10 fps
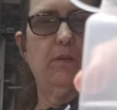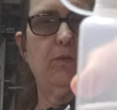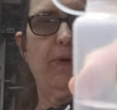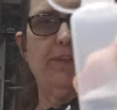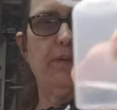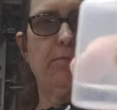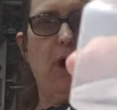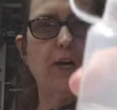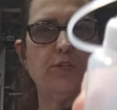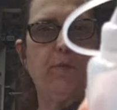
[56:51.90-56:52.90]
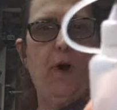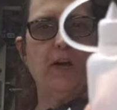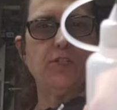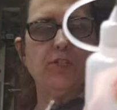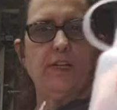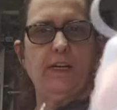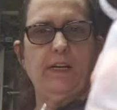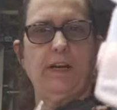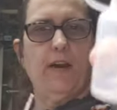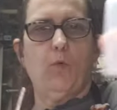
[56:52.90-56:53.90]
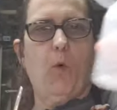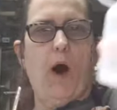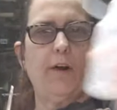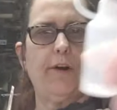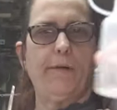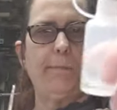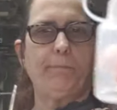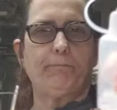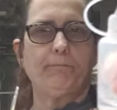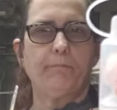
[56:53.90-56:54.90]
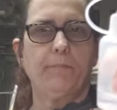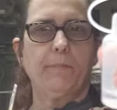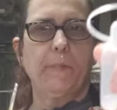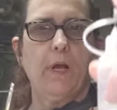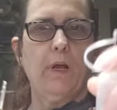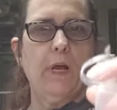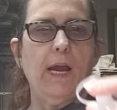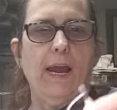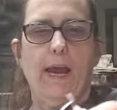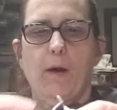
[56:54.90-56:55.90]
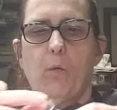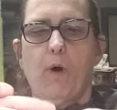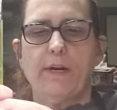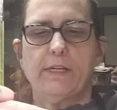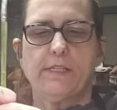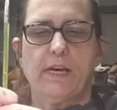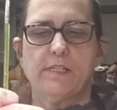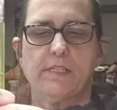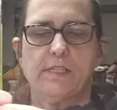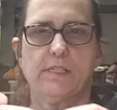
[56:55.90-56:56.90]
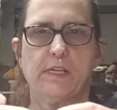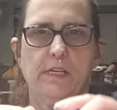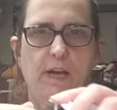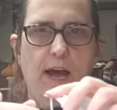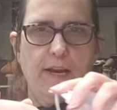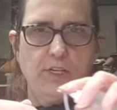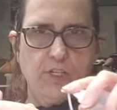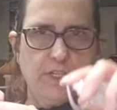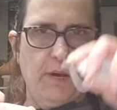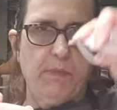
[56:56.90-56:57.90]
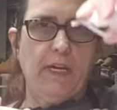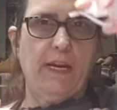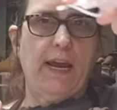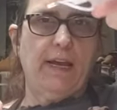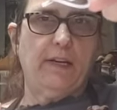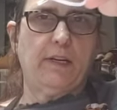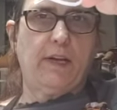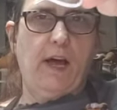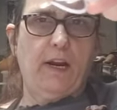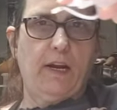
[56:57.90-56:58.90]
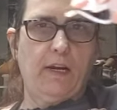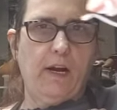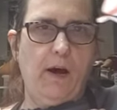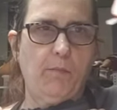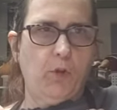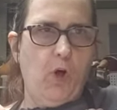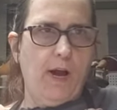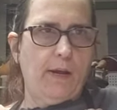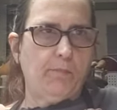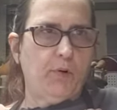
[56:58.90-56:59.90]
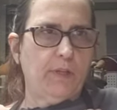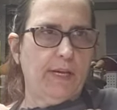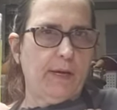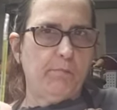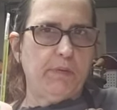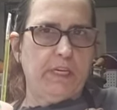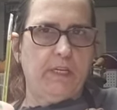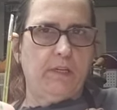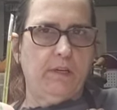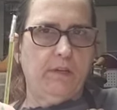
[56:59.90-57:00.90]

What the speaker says: with the Mod Podge in it and water. And what it does is I just come in and kind of come along and put like a bead.